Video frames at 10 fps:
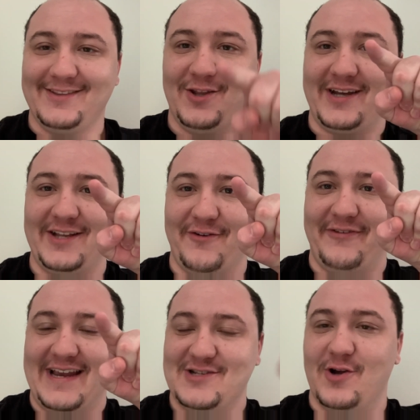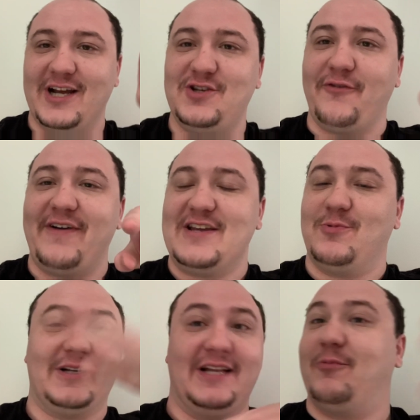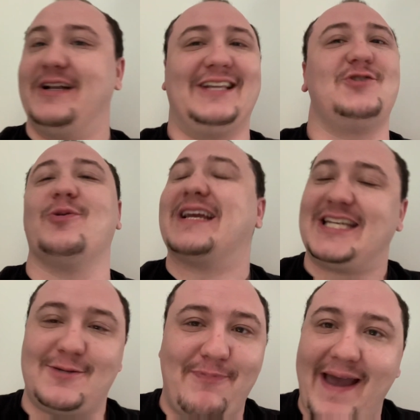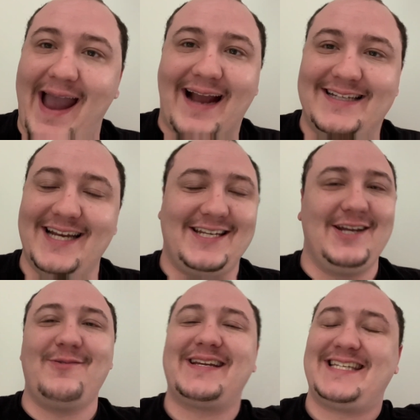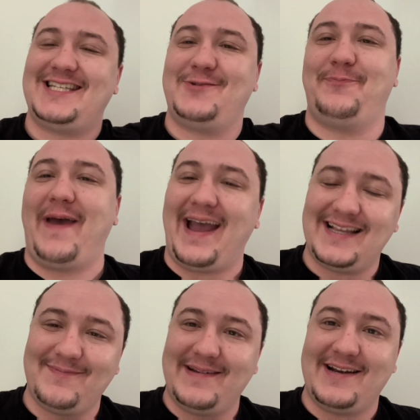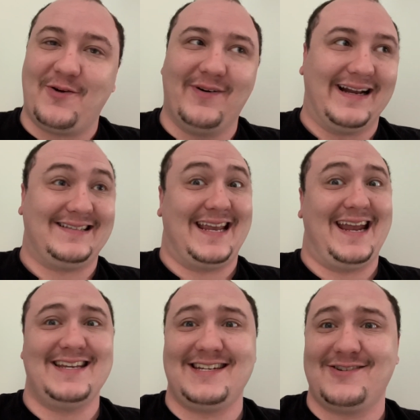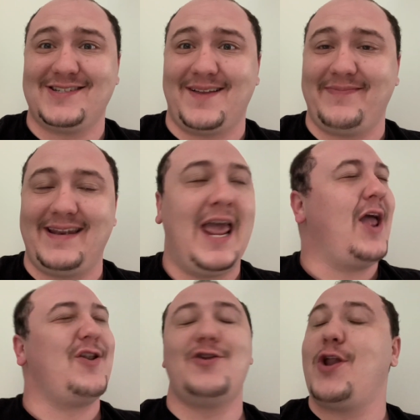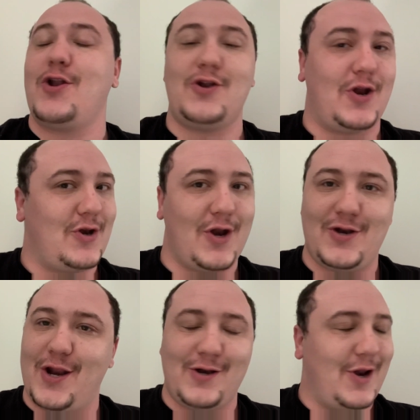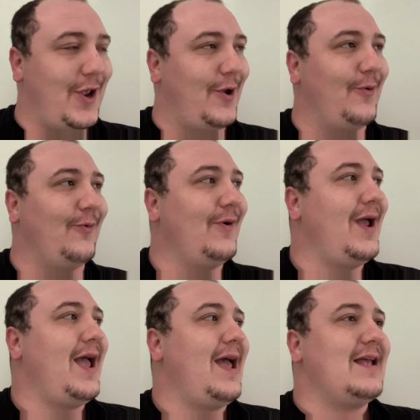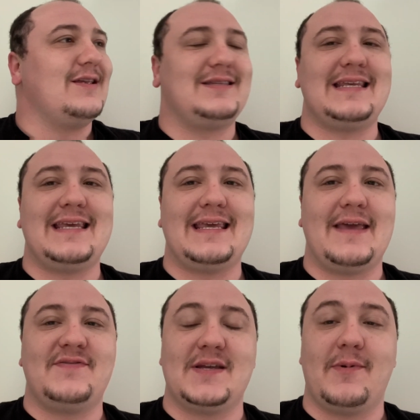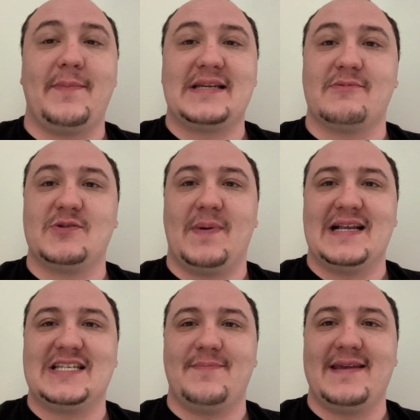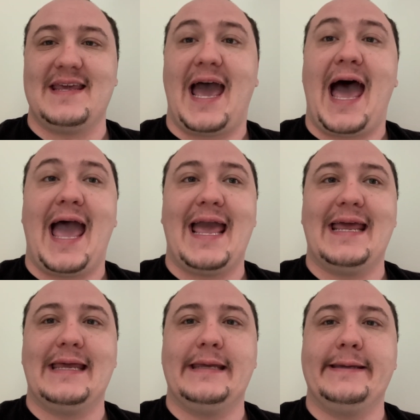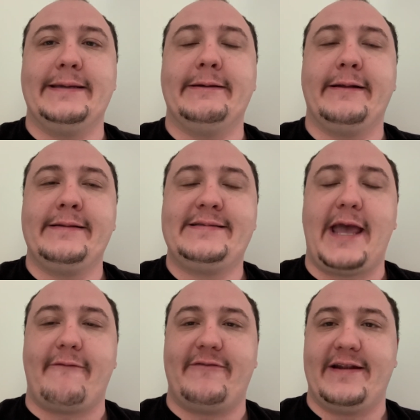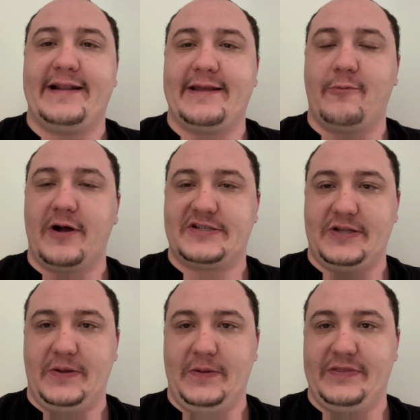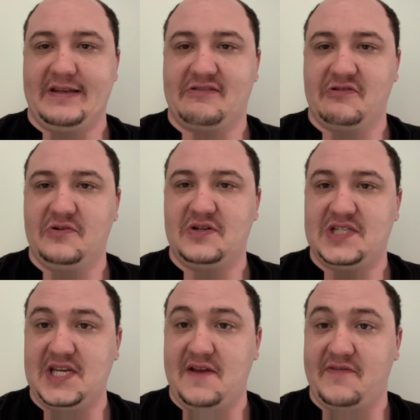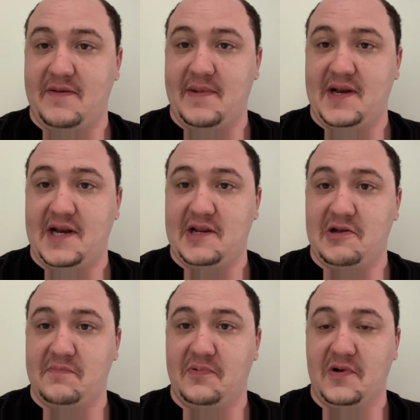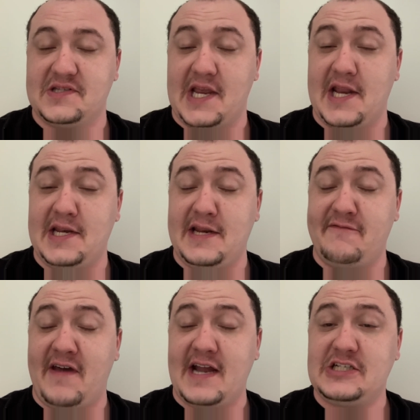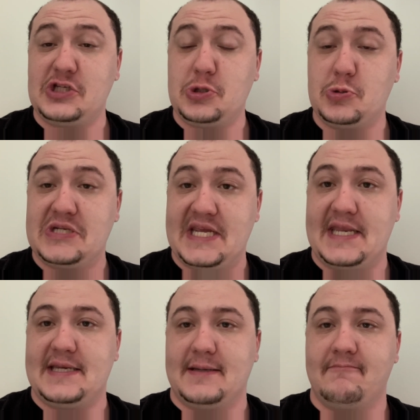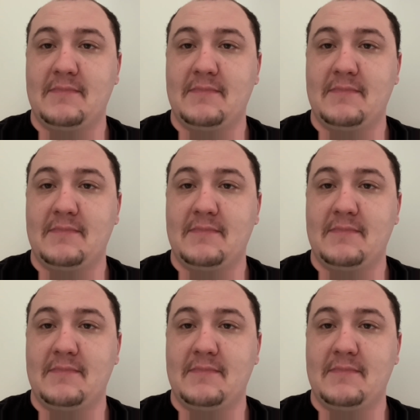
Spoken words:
Look at your face. Look at your face. What did you expect? Did you expect me to go on a tangent or something? No, no, no, no, no. You see, if someone makes a response to me, I definitely watch the whole thing through to see if they made any good points. And in fact, you did.